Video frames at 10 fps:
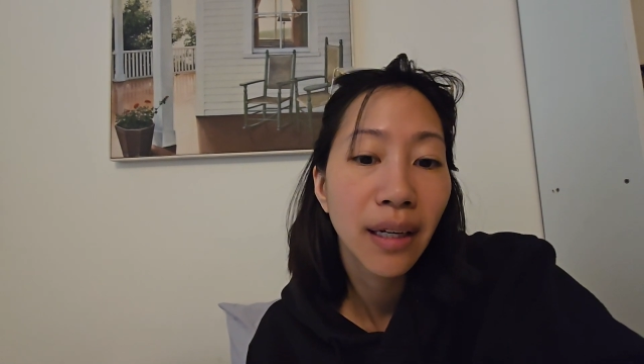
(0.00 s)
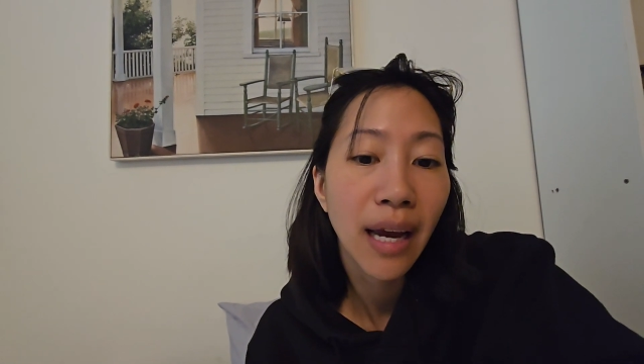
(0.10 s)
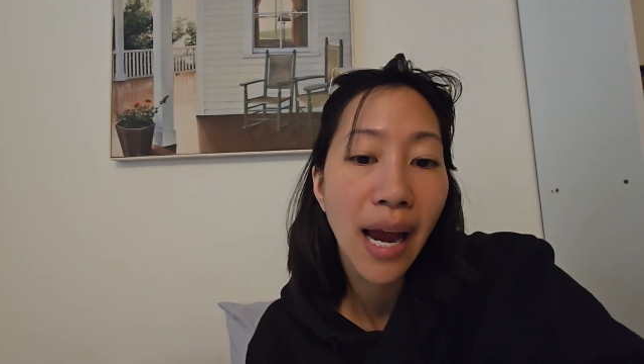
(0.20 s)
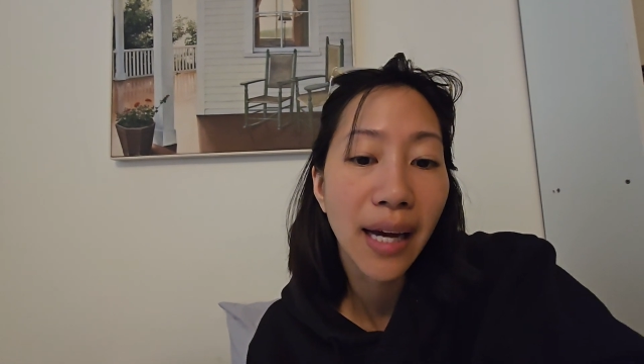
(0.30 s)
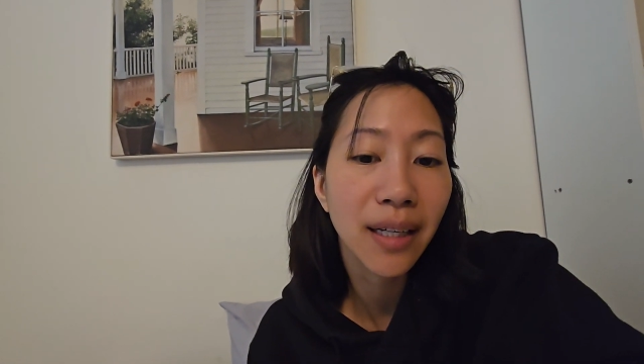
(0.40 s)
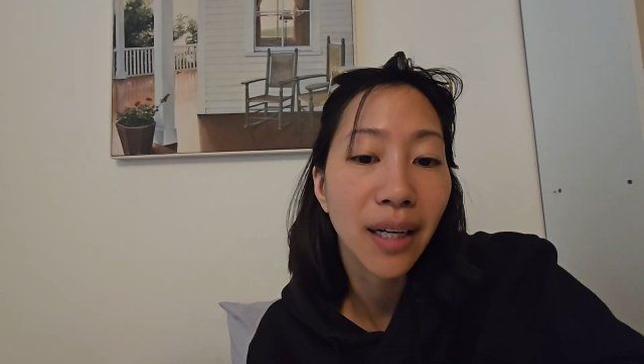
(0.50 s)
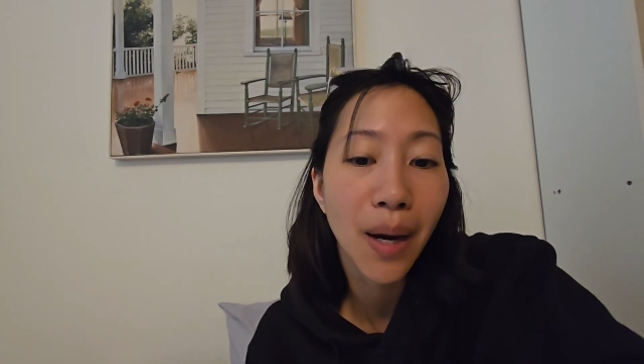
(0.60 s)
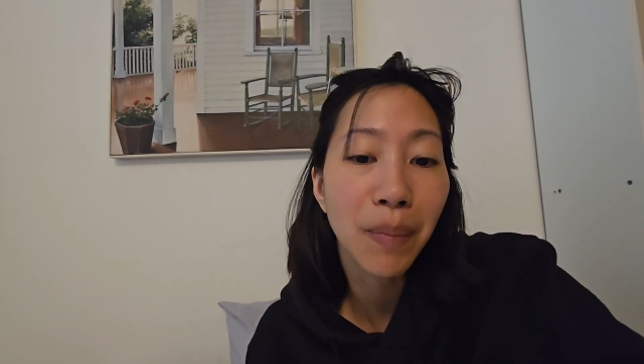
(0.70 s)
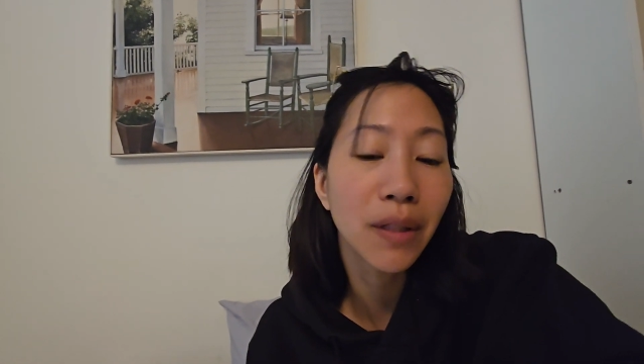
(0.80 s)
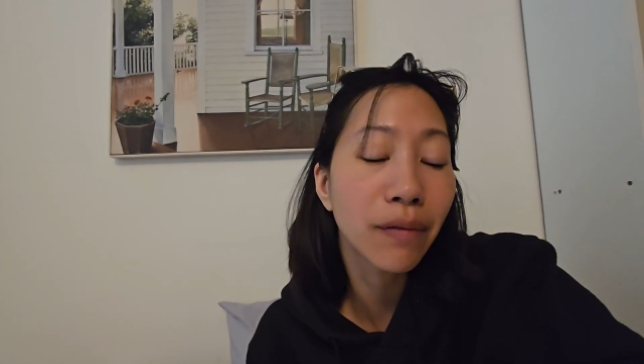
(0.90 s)
Had a
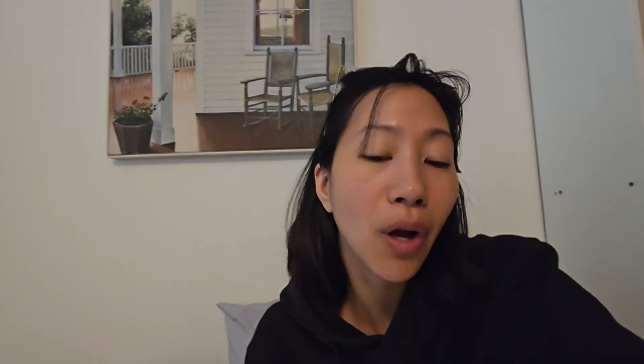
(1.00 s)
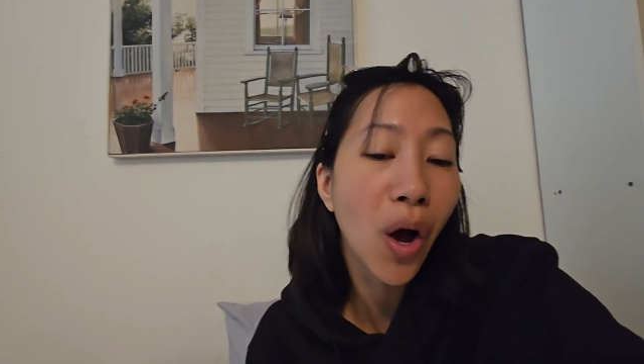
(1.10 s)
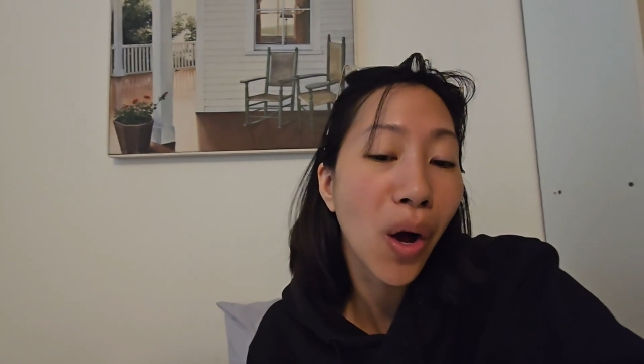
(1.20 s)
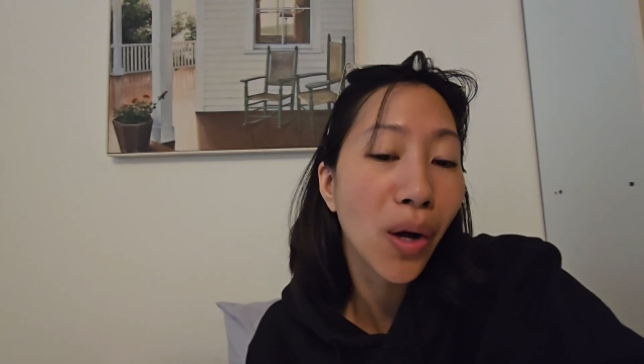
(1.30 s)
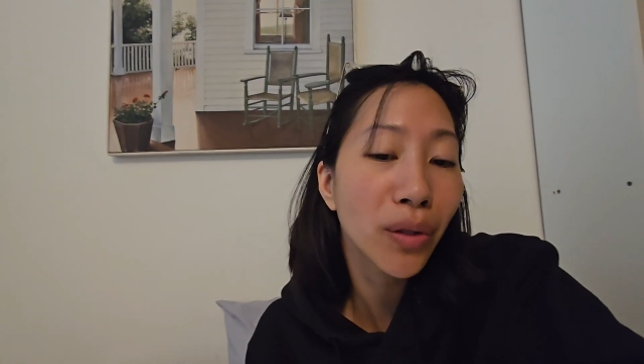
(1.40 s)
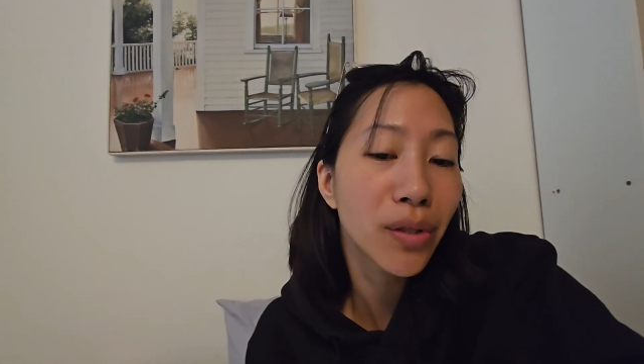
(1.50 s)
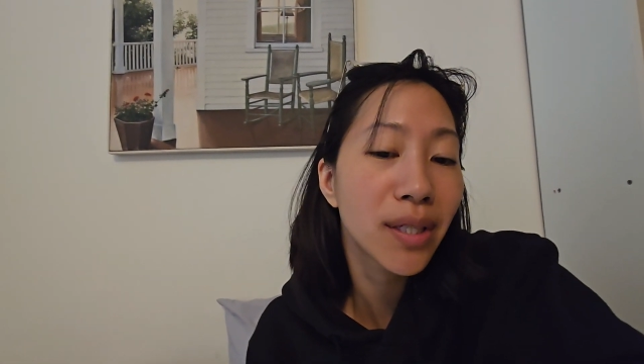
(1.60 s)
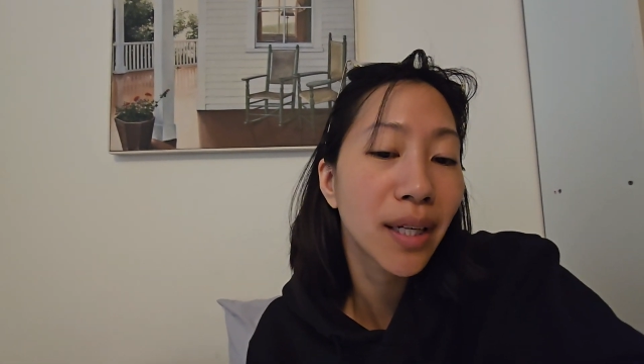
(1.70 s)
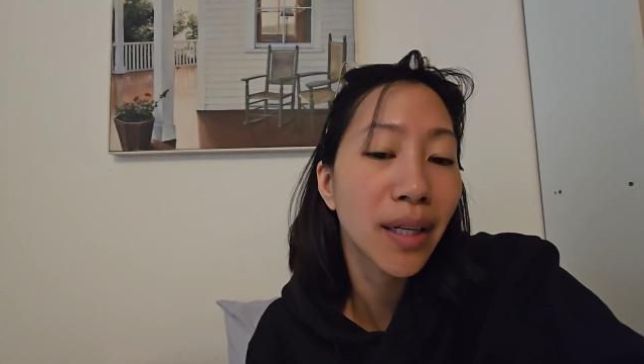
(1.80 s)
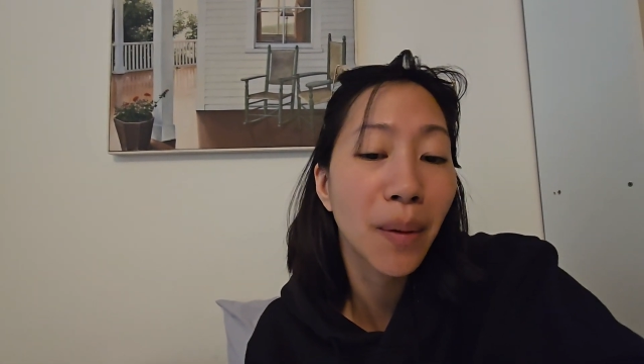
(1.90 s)
couple of calls,
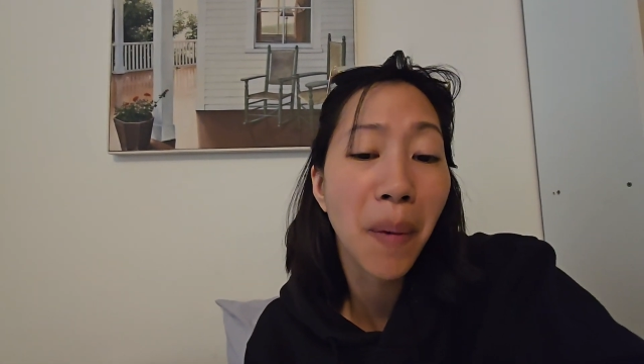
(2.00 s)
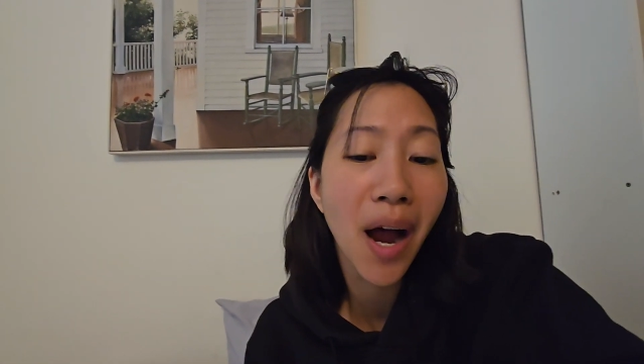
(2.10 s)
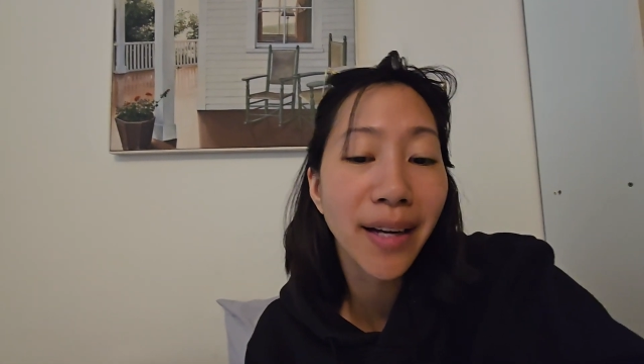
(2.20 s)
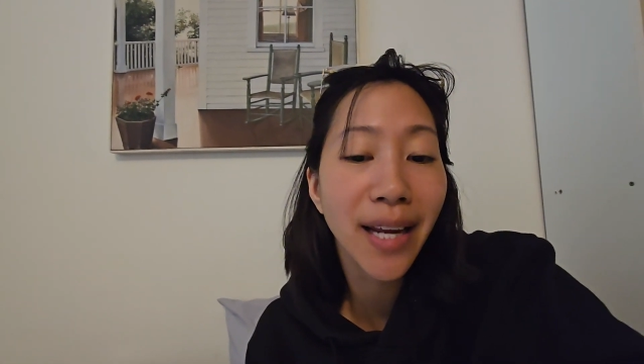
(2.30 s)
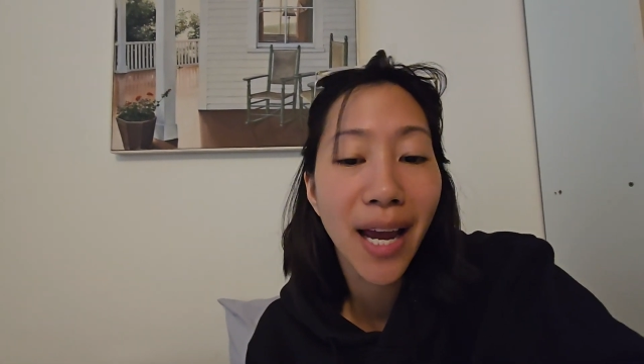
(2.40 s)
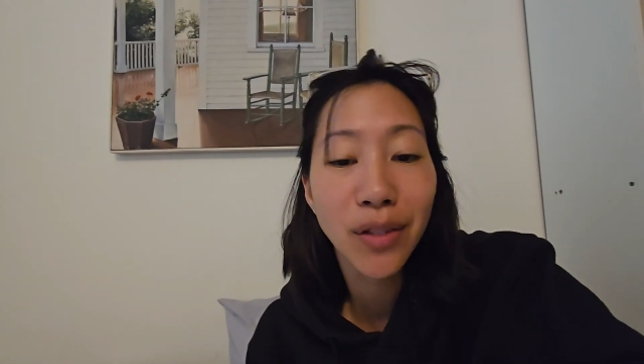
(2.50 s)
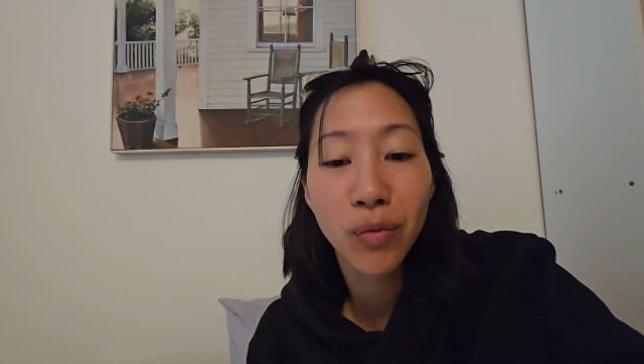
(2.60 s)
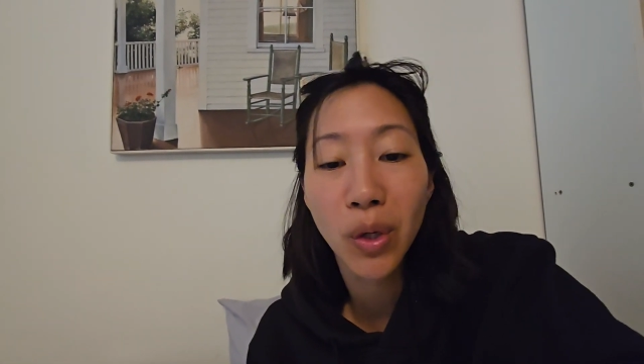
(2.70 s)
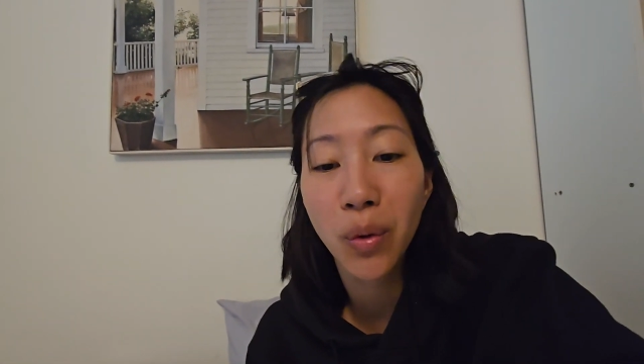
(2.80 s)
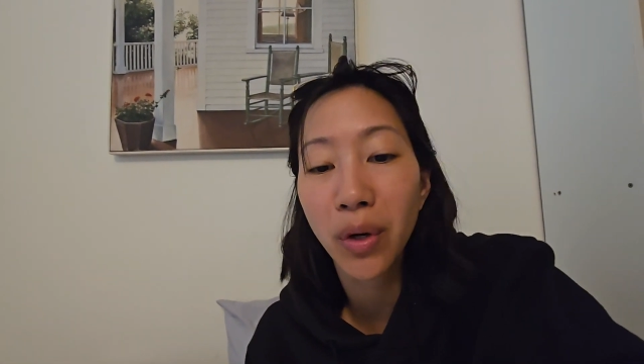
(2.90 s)
did a
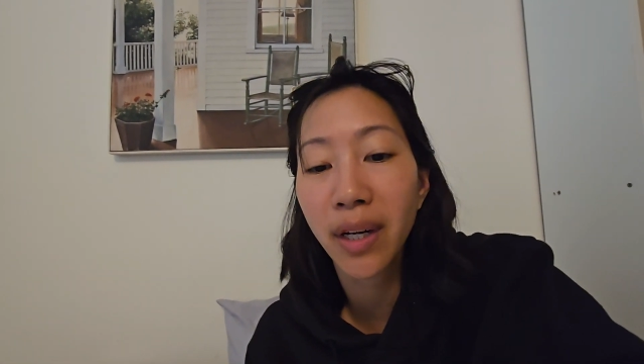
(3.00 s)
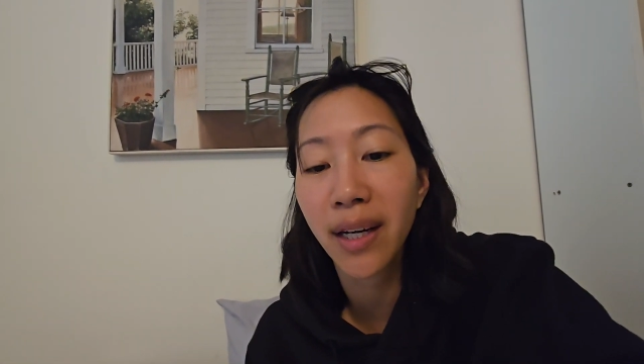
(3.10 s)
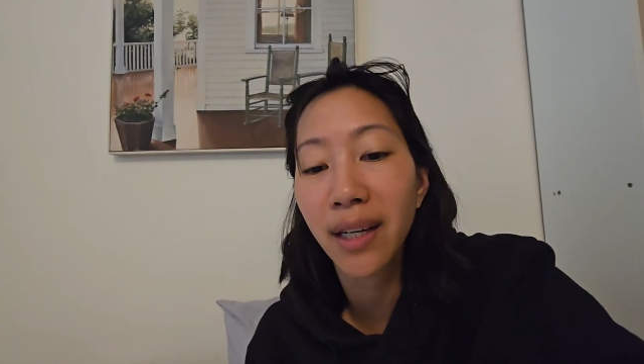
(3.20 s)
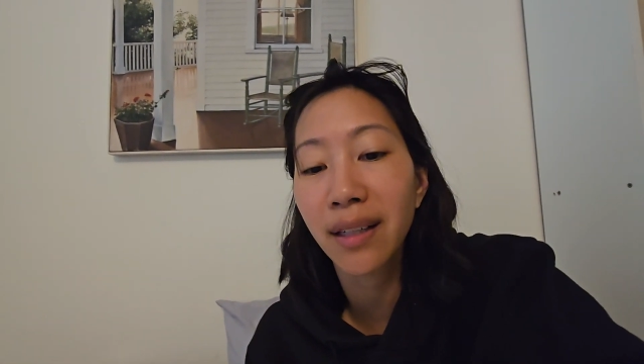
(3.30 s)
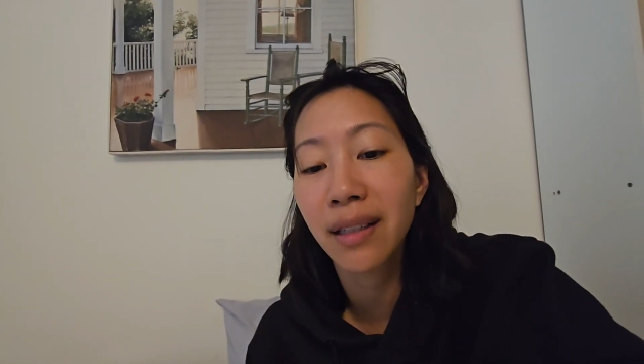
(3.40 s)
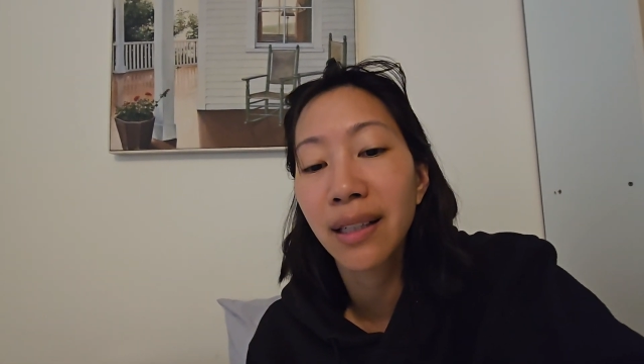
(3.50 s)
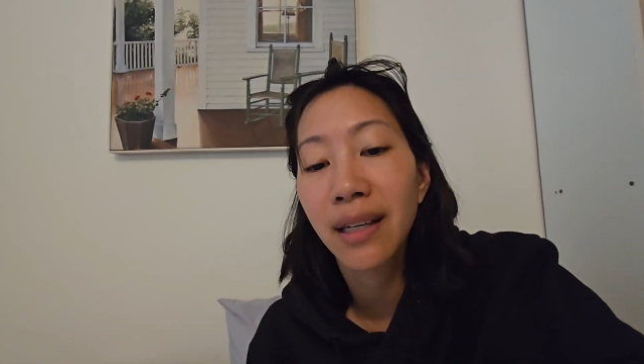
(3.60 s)
podcast recording,